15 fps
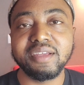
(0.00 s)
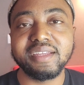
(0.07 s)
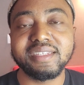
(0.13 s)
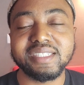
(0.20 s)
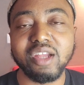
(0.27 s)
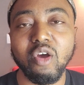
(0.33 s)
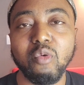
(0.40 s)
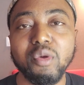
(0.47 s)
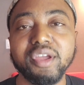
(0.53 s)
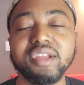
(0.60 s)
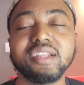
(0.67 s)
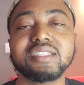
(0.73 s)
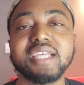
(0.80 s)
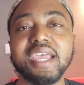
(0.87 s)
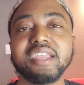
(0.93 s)
So we're
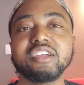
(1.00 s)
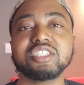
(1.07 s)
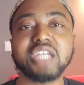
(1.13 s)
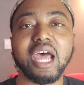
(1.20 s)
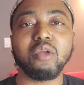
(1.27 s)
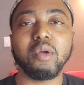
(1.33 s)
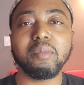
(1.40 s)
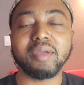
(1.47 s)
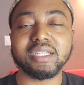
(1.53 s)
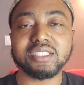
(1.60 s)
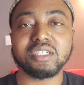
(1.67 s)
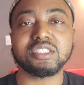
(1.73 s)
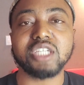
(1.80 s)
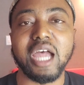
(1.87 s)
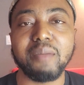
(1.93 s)
gonna take your child away because
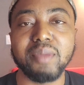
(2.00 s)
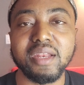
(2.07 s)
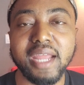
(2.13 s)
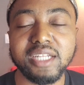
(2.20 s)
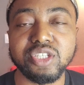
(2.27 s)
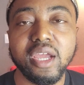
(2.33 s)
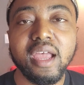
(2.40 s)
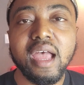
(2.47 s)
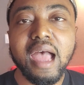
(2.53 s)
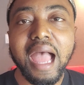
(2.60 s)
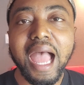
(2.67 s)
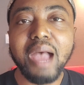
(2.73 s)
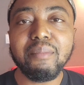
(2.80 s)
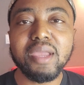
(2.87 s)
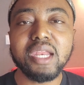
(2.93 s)
your child been in danger.
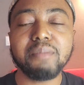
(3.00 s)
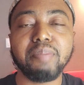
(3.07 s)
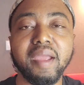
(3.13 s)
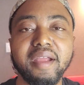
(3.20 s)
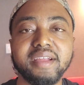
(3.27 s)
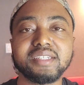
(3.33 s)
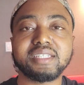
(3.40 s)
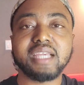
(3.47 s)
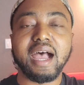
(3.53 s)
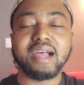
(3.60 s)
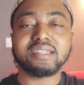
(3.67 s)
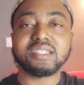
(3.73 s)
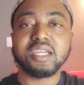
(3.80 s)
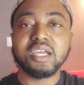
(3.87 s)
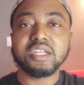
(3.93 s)
How many parents,
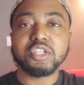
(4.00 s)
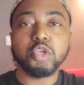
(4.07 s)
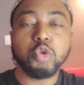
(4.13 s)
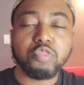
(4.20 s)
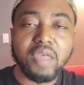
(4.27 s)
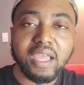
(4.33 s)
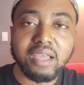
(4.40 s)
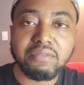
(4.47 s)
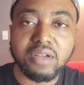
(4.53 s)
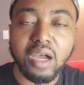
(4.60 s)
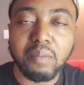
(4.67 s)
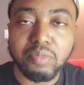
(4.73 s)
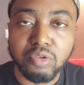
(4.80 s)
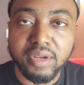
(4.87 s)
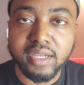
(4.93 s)
guys, do you think have
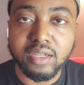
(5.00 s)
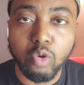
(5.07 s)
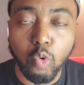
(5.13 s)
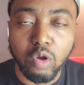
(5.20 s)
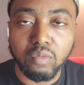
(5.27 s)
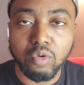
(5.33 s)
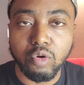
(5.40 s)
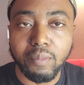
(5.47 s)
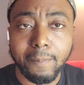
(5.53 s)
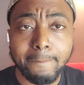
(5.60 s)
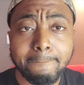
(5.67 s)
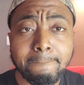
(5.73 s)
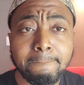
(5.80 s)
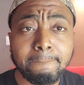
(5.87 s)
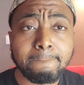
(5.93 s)
come through that courtroom
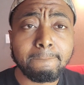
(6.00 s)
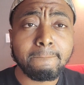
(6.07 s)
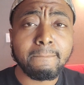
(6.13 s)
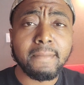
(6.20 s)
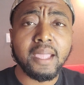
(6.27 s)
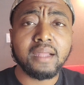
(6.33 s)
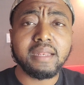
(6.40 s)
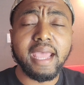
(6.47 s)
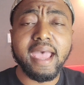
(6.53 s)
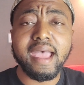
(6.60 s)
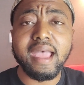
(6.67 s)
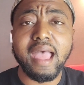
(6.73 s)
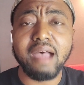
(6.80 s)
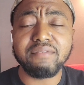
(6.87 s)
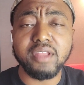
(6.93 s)

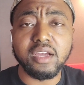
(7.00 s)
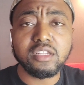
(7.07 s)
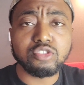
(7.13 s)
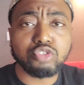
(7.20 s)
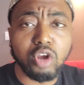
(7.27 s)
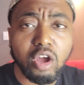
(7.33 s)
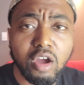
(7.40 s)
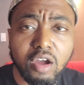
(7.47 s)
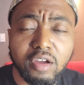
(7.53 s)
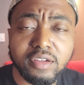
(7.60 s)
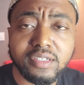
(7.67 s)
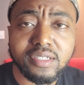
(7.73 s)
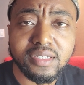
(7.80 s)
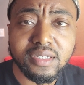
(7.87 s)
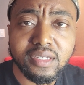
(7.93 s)
that have done
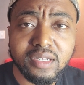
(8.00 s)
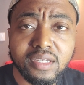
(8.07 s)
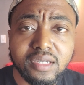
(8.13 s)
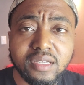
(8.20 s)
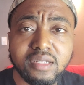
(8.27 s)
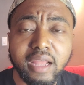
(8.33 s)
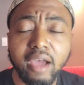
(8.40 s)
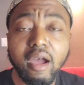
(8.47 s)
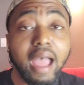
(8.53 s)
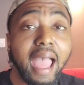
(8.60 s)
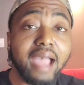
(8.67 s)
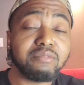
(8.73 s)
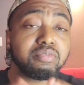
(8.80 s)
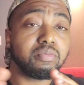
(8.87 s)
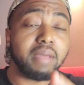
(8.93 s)
drugs, that are
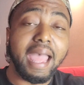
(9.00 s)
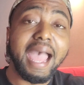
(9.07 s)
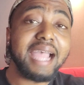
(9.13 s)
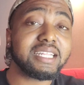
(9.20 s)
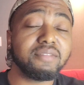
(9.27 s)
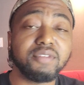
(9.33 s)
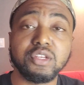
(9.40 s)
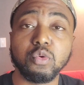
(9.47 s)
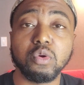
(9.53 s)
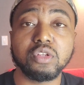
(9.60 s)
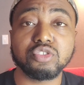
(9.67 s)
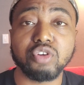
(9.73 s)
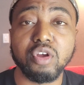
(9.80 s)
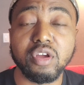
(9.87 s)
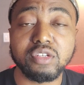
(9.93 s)
actively doing
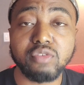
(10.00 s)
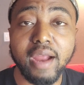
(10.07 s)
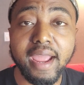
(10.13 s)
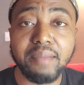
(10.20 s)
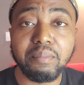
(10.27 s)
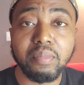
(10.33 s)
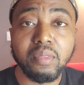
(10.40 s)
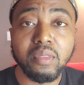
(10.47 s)
drugs, right?